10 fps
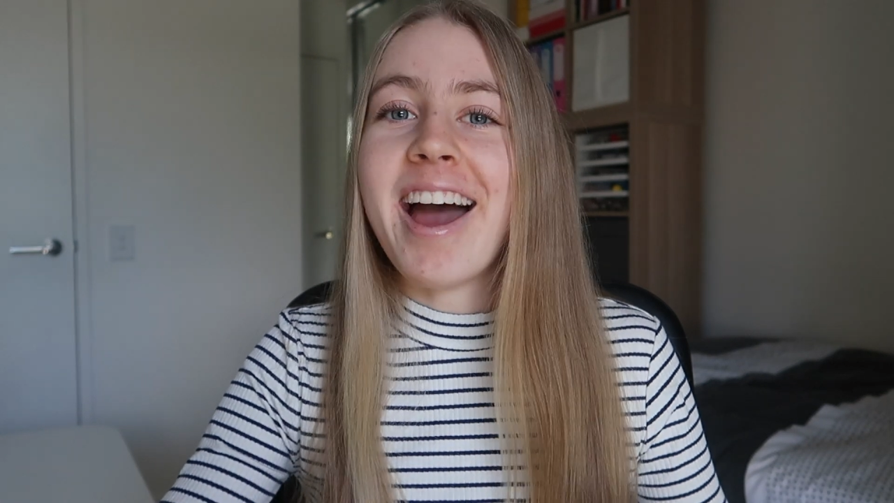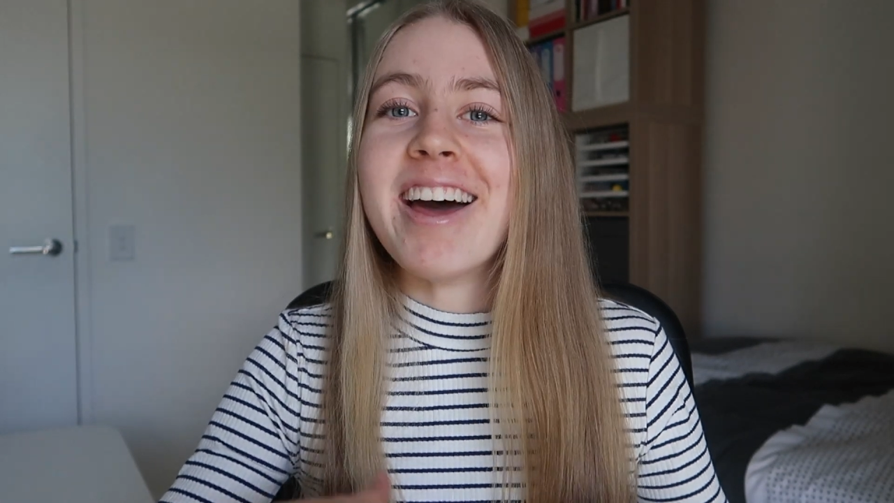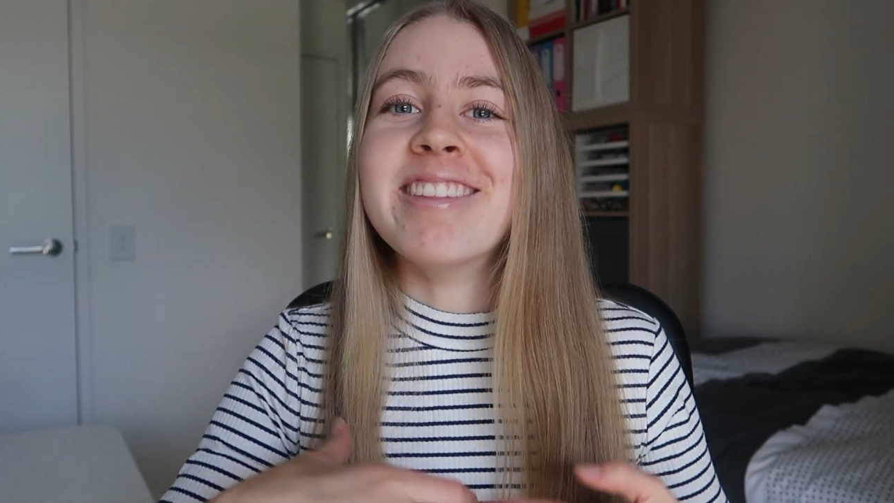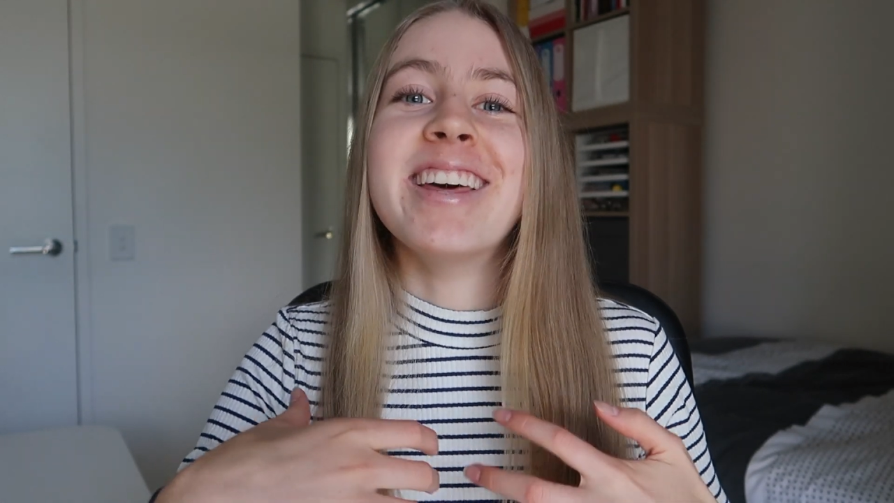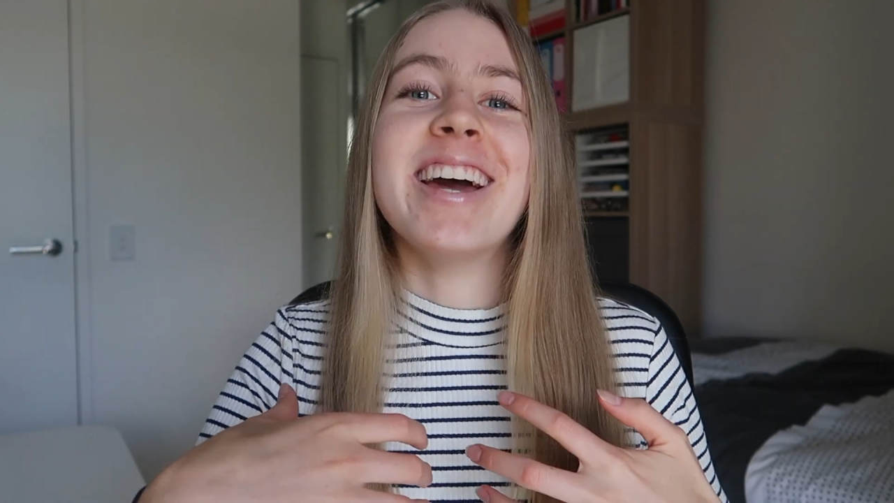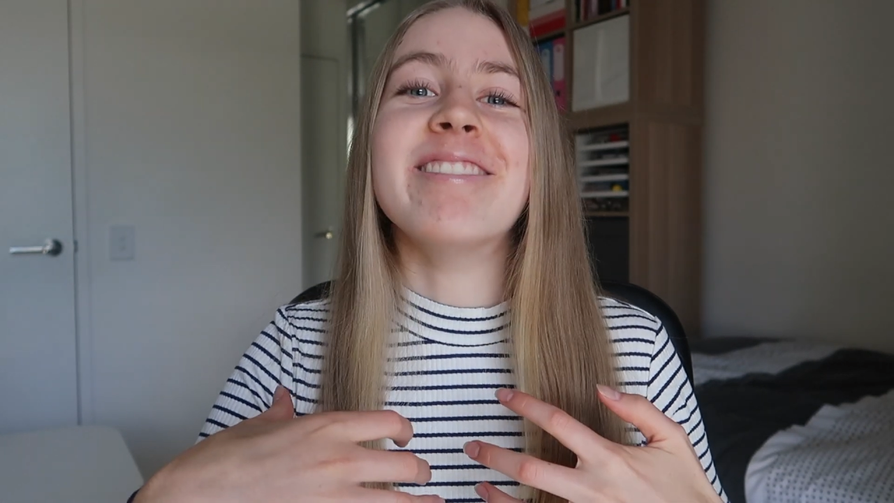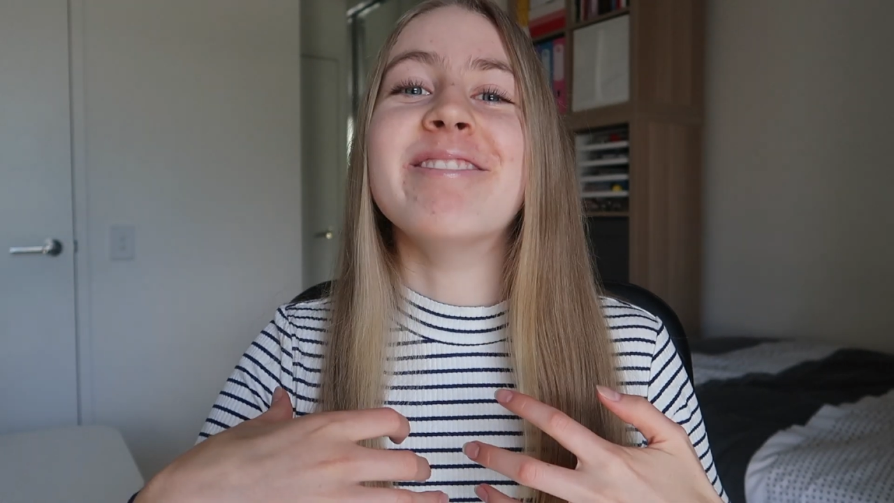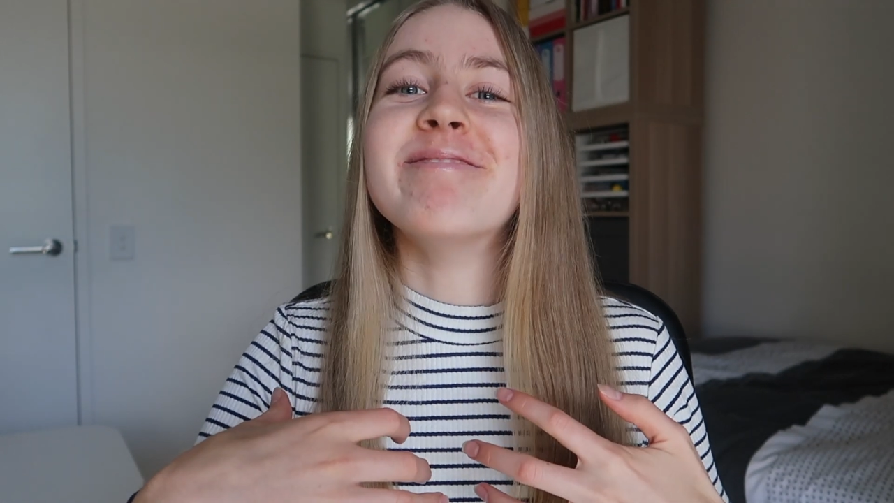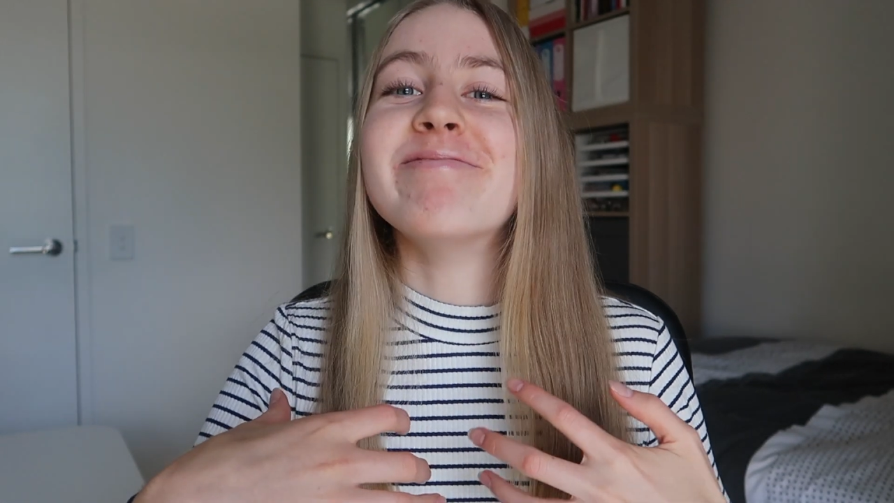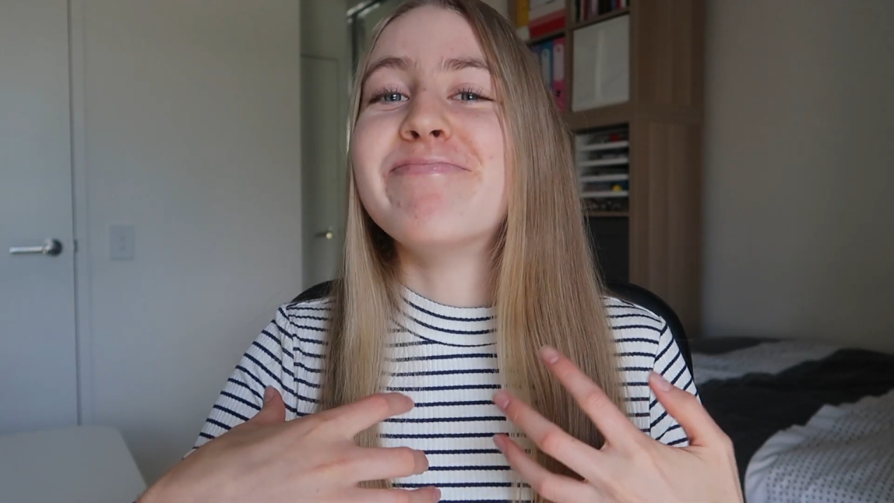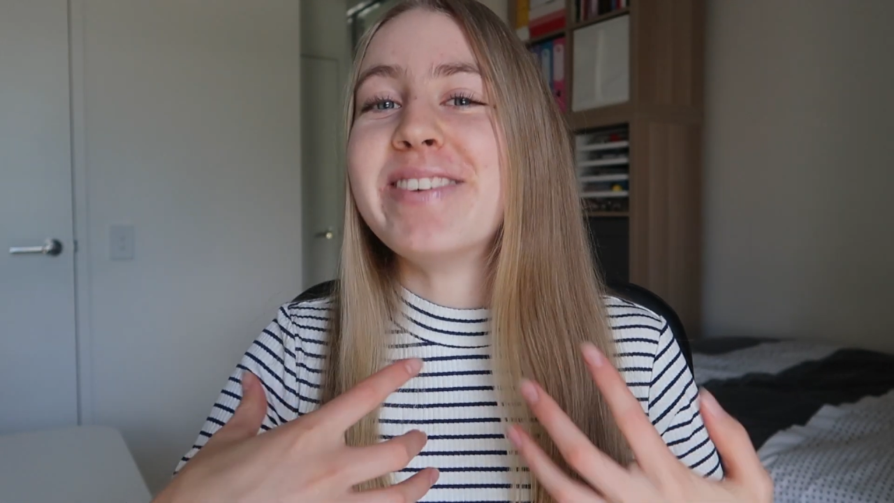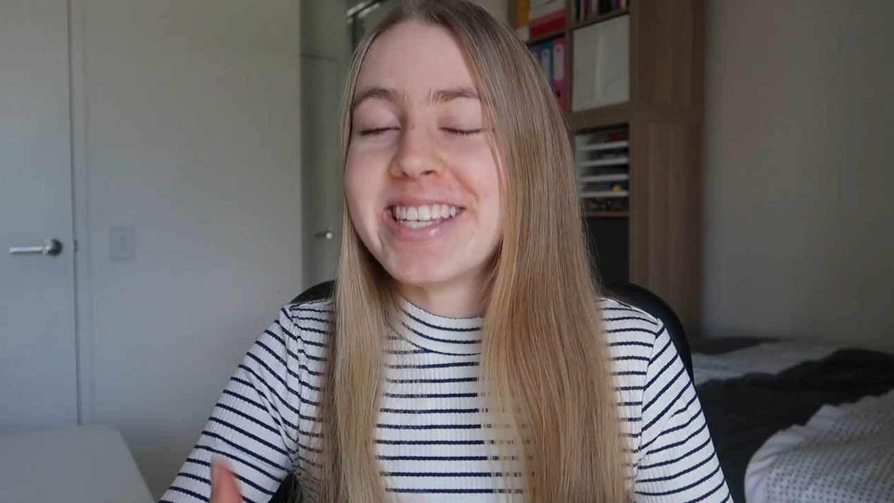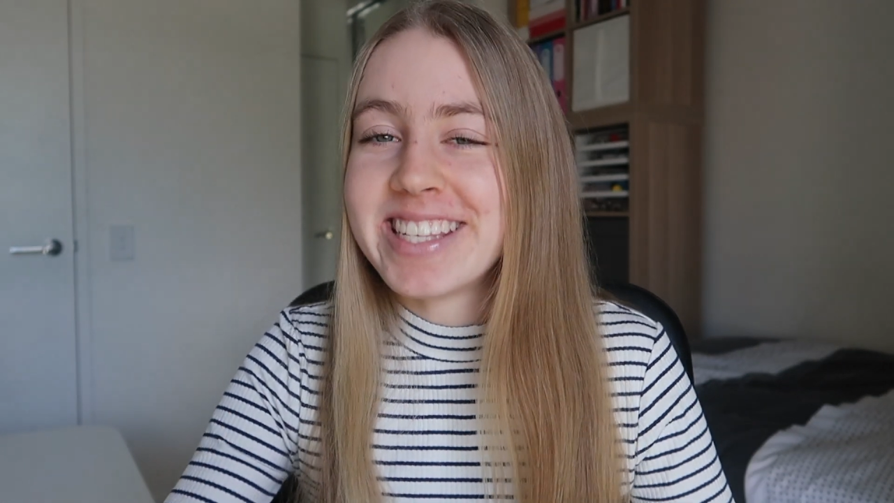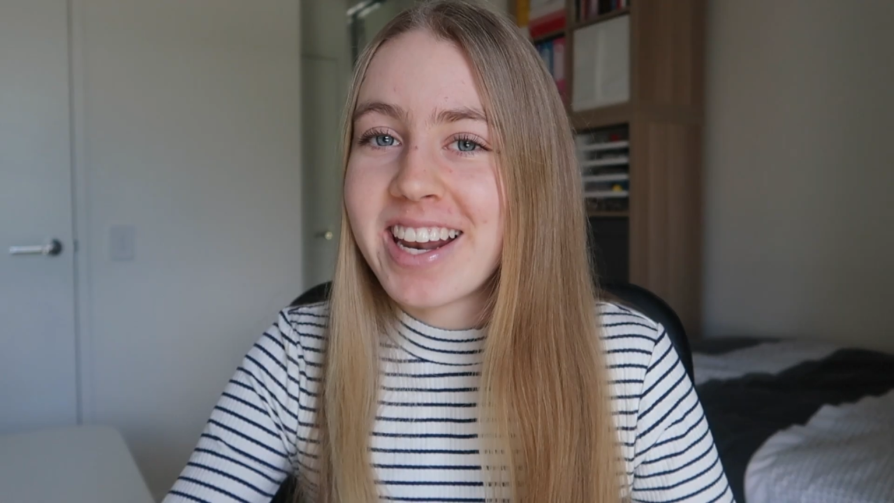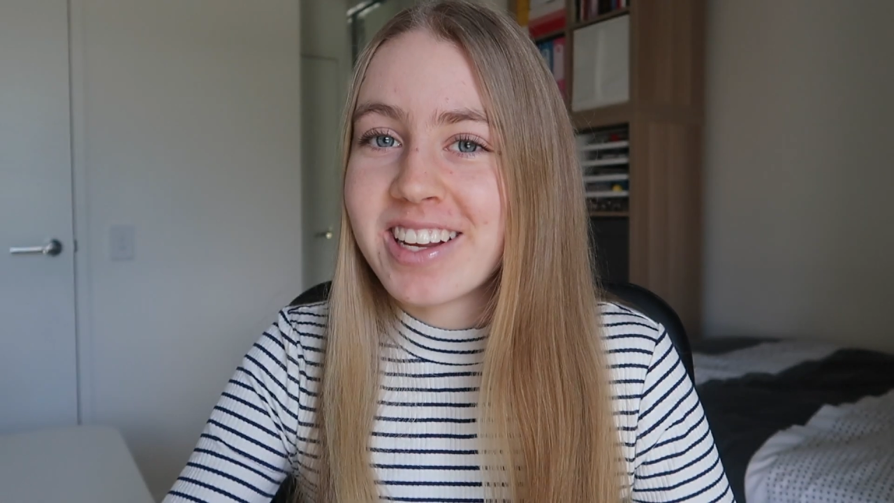and then be
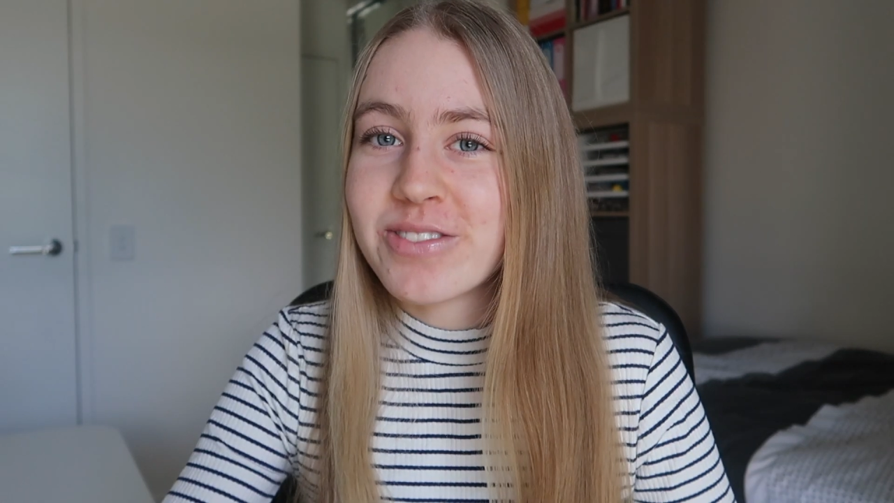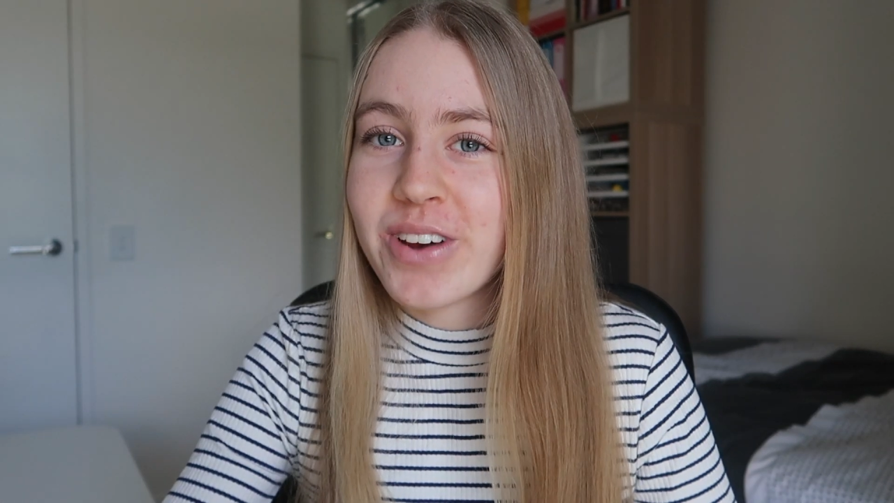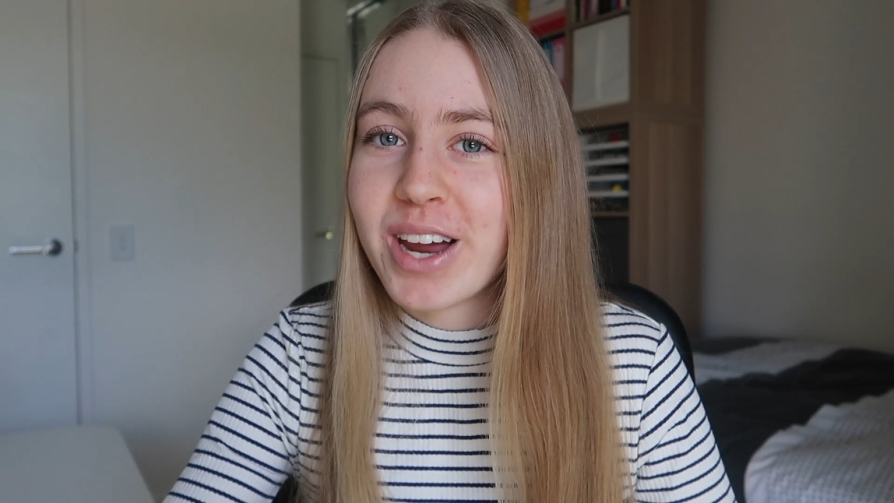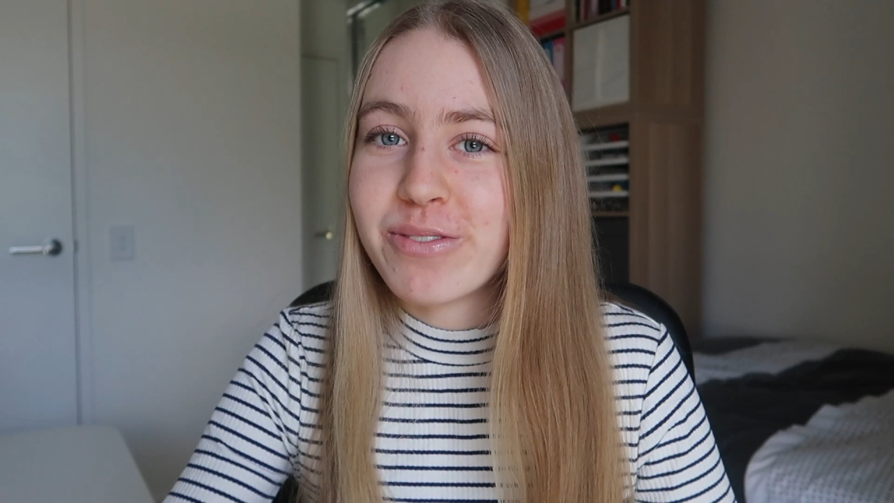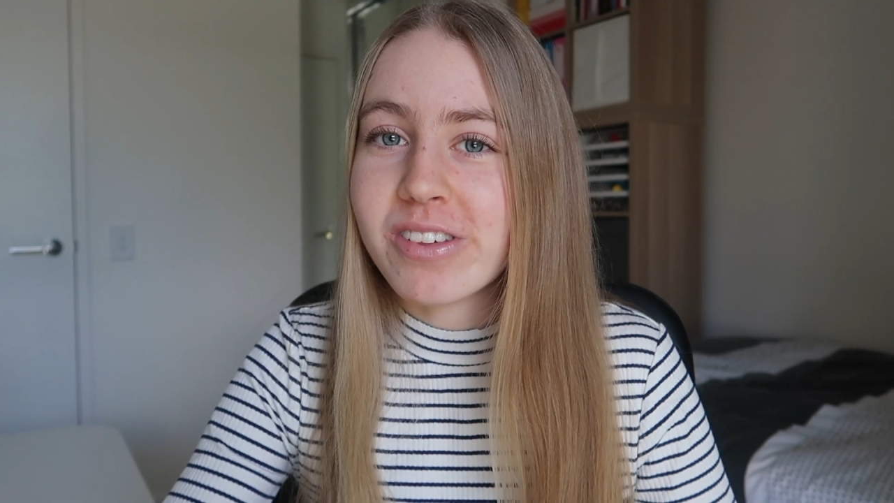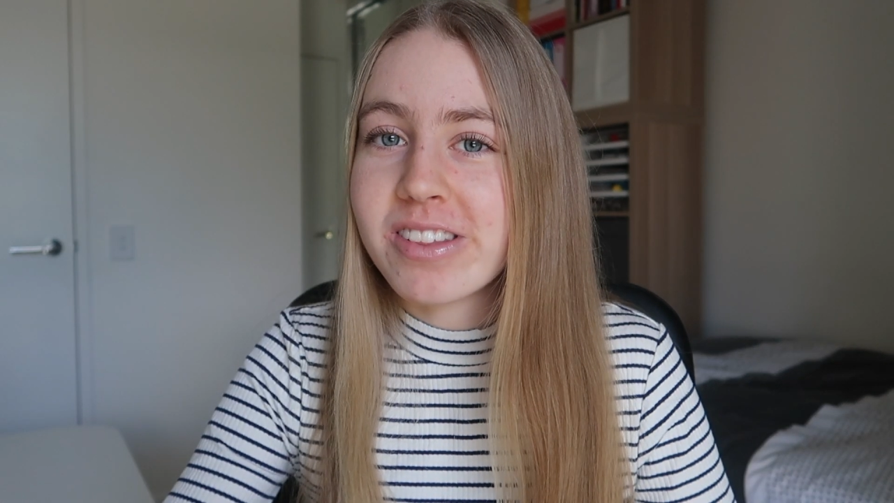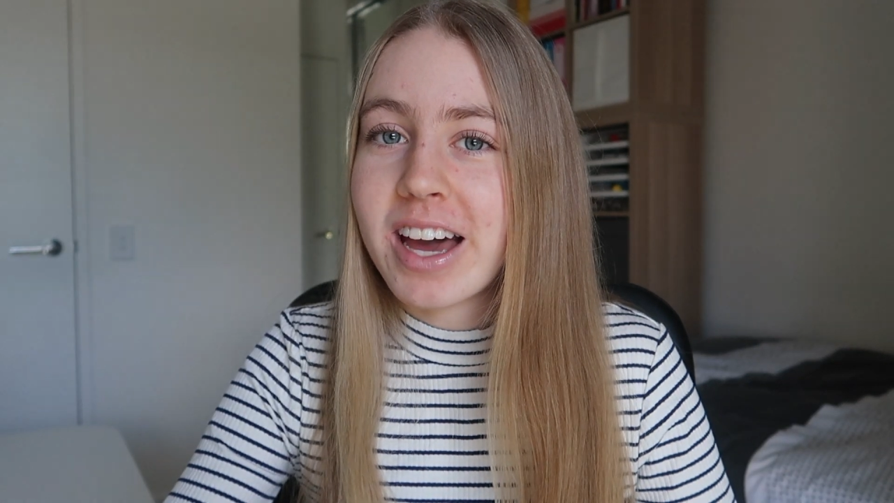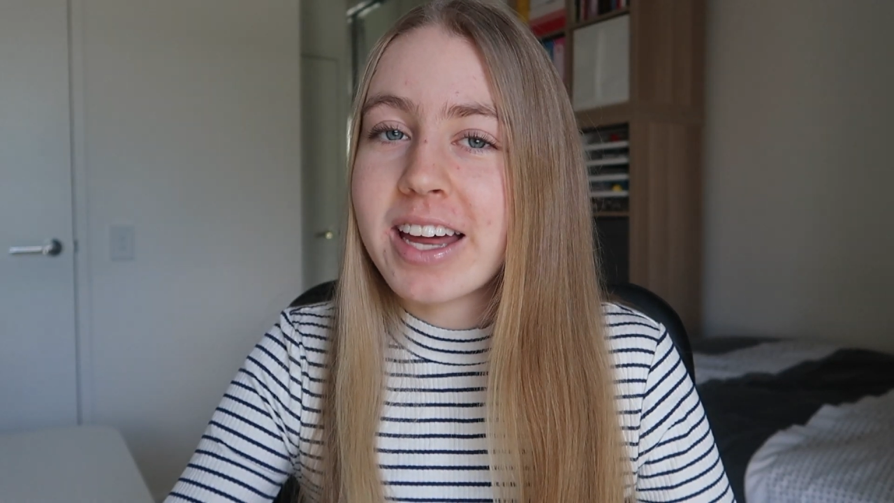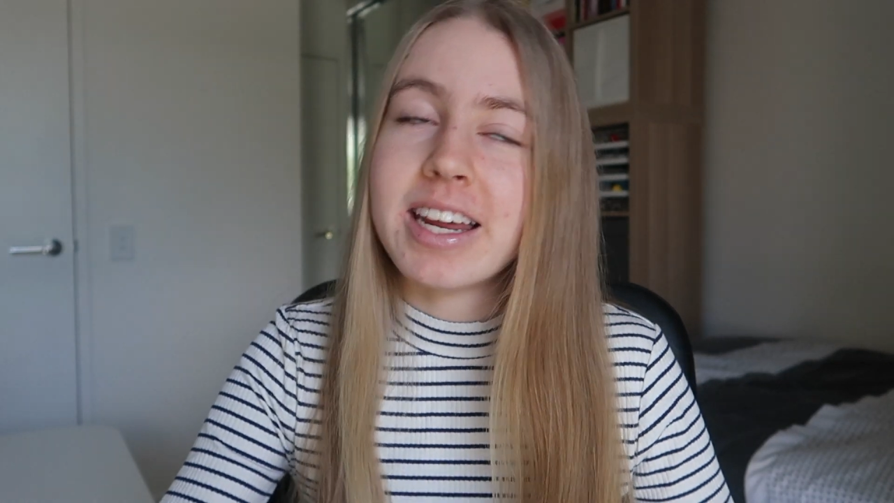satisfied with that.